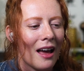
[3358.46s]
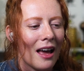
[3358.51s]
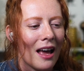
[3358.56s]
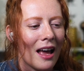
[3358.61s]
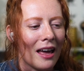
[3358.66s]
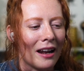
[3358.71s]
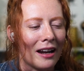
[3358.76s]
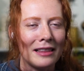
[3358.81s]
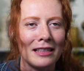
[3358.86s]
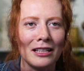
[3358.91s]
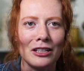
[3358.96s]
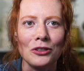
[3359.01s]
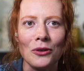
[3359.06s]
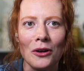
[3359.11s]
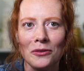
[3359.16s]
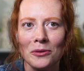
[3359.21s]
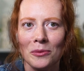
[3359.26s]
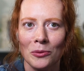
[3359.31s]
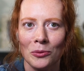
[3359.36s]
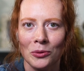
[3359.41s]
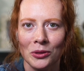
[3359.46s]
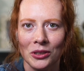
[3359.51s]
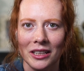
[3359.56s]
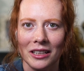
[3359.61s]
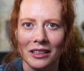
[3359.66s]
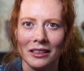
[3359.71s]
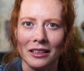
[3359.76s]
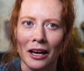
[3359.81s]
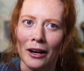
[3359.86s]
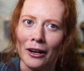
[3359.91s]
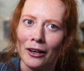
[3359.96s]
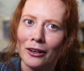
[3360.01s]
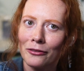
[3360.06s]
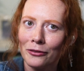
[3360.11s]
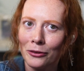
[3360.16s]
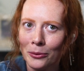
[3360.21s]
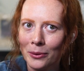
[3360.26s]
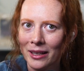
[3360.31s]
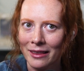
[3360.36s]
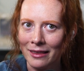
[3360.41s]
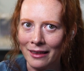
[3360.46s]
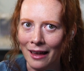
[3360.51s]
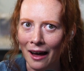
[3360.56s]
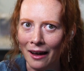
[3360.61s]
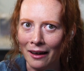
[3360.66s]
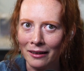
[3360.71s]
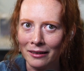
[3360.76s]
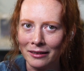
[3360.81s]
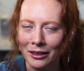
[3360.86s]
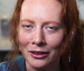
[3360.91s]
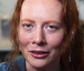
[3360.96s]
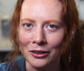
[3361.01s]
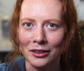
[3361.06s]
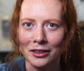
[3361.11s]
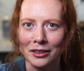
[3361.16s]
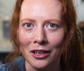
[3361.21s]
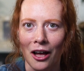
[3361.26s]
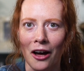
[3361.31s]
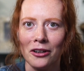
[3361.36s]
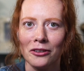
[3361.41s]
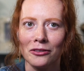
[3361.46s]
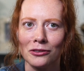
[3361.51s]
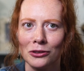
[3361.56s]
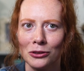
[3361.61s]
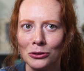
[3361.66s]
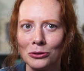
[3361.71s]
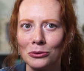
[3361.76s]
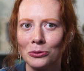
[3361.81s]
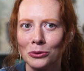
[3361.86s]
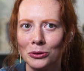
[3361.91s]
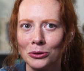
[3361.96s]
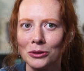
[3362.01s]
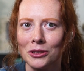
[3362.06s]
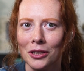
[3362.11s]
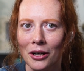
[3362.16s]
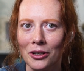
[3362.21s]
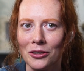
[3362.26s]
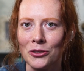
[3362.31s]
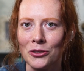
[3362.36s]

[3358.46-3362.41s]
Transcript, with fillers: and i think you have to be really careful with that there are a lot of gurus on